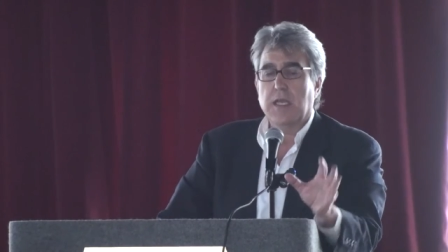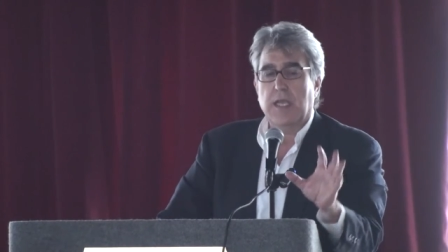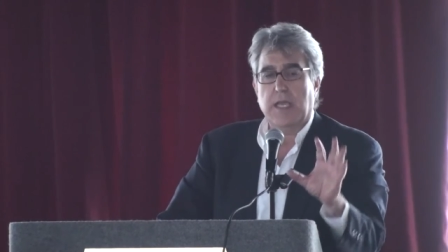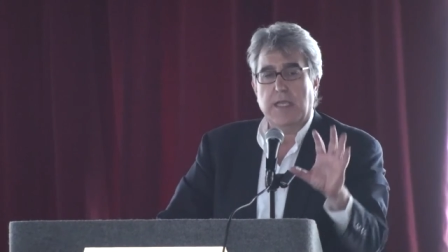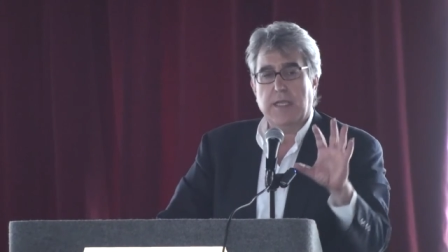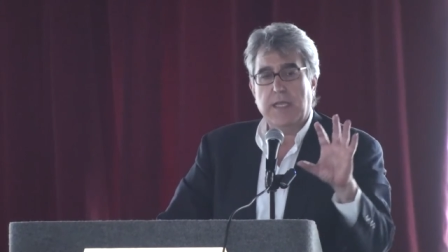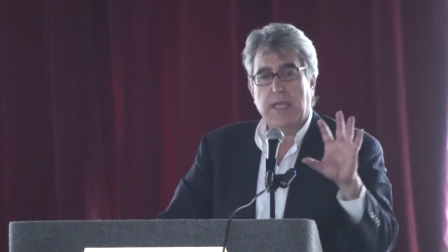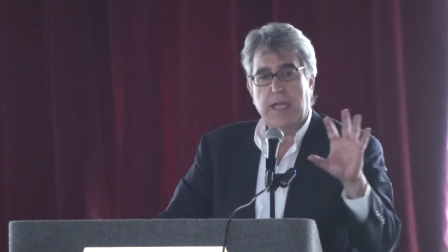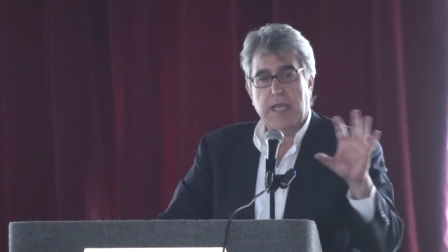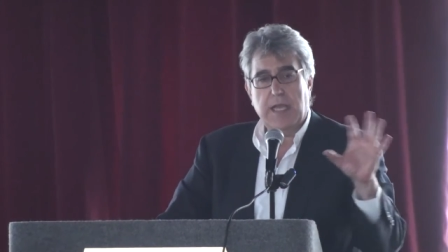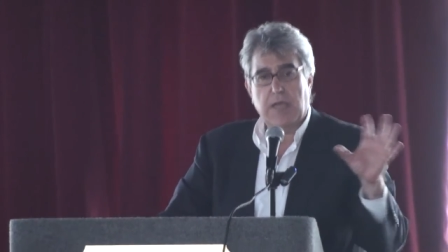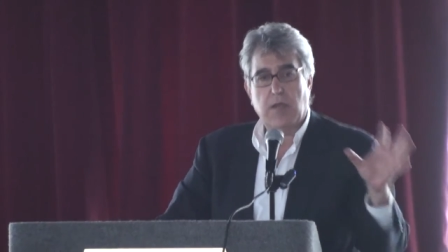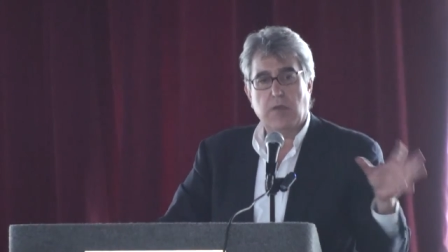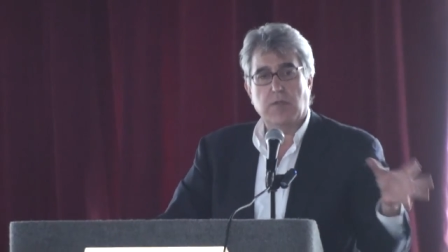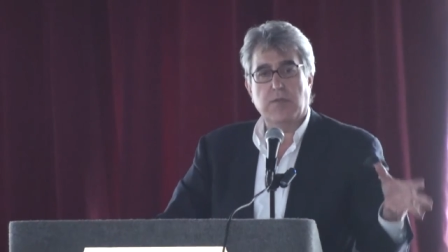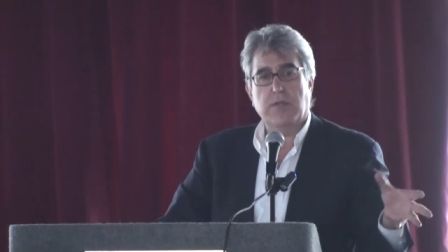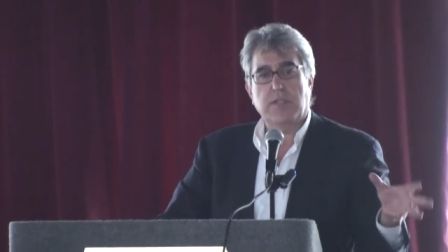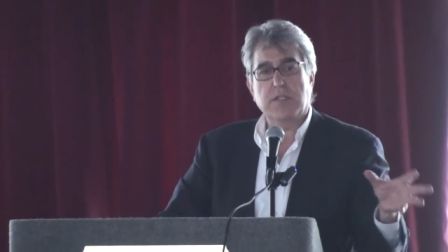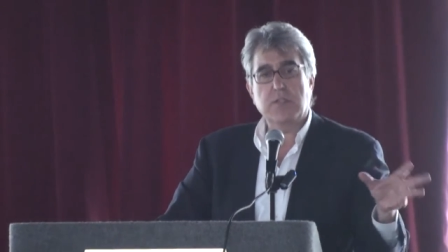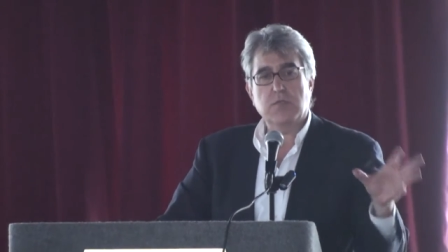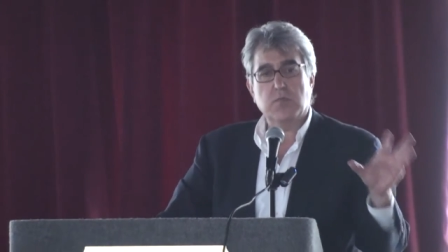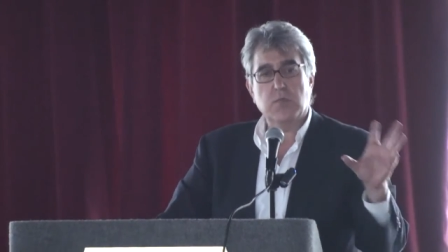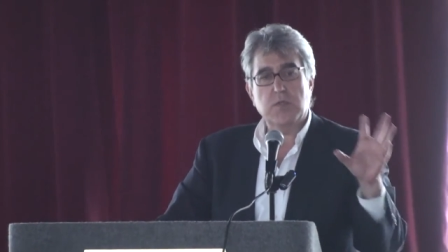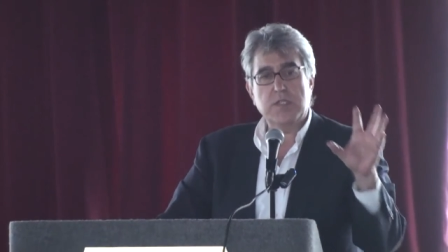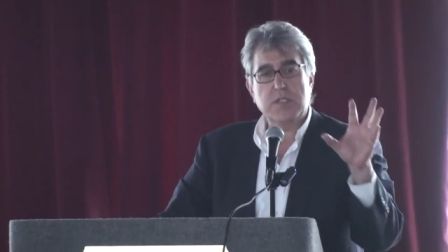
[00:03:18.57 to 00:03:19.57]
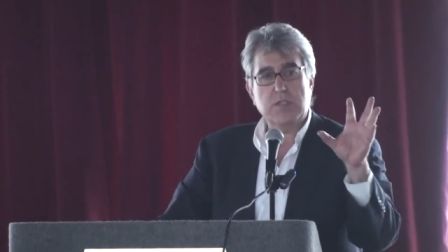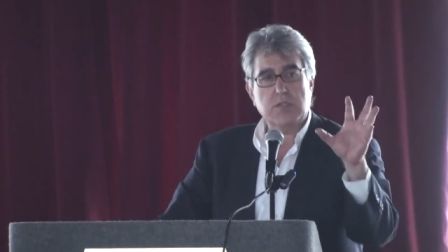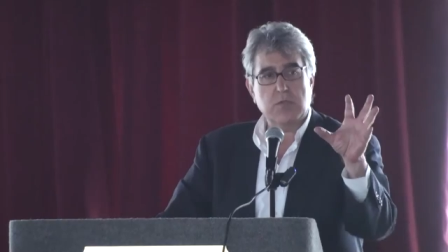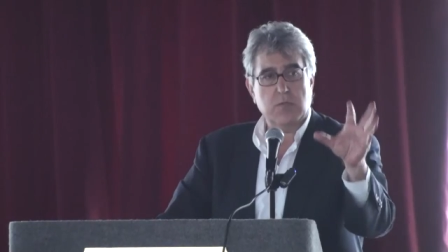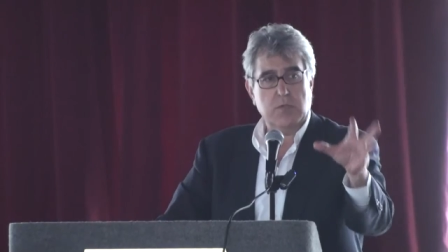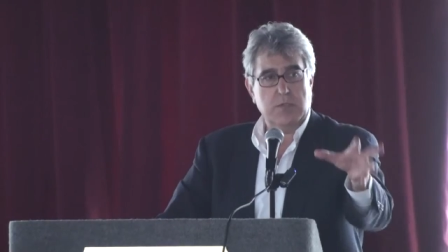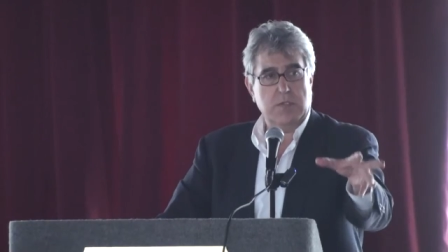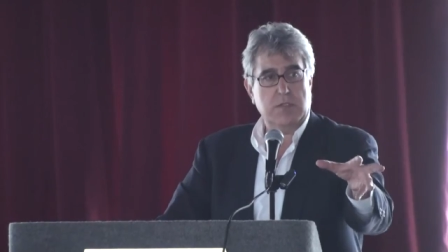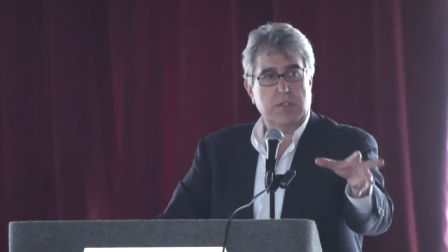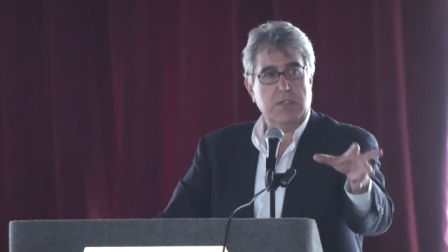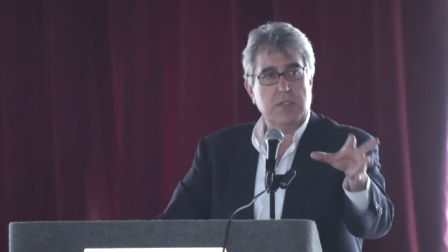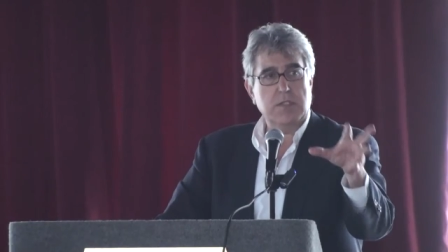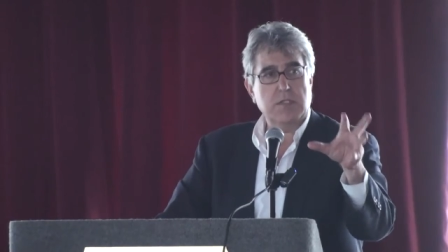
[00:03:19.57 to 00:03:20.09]
and how these
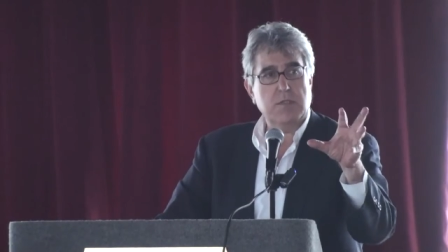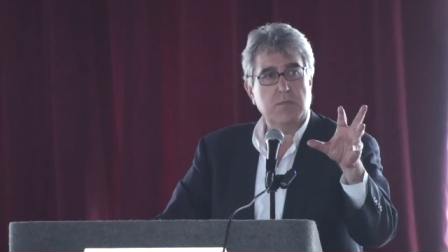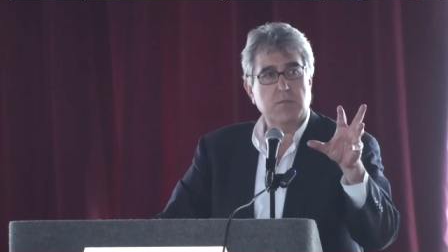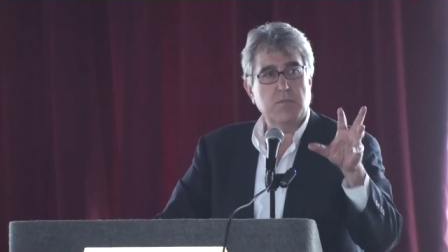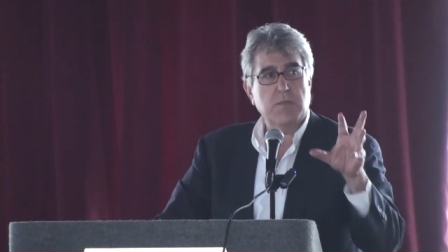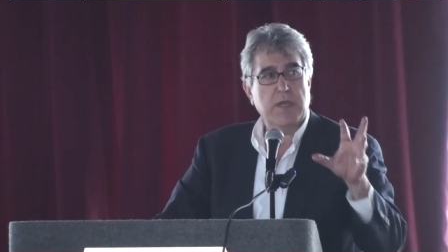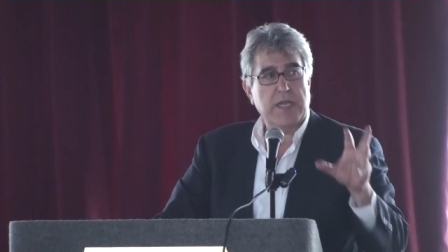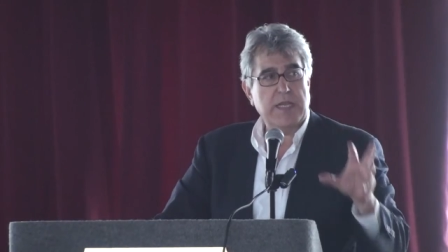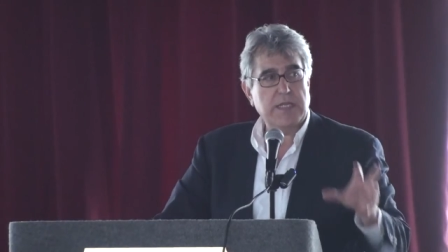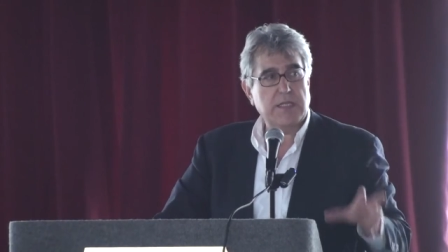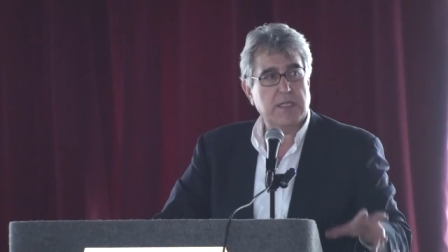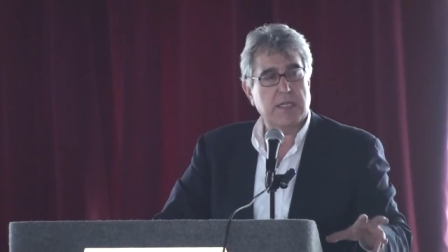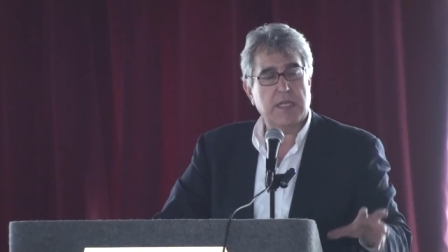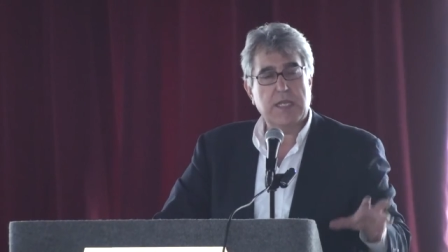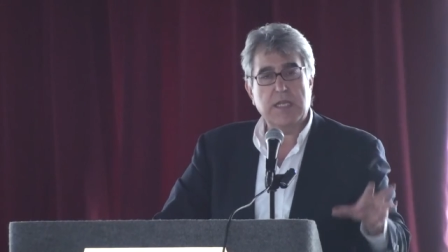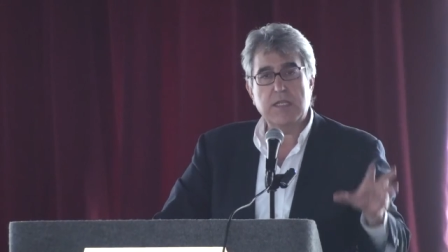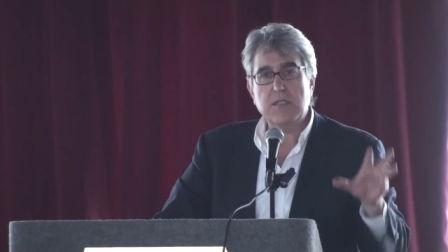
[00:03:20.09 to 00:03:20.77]
resources might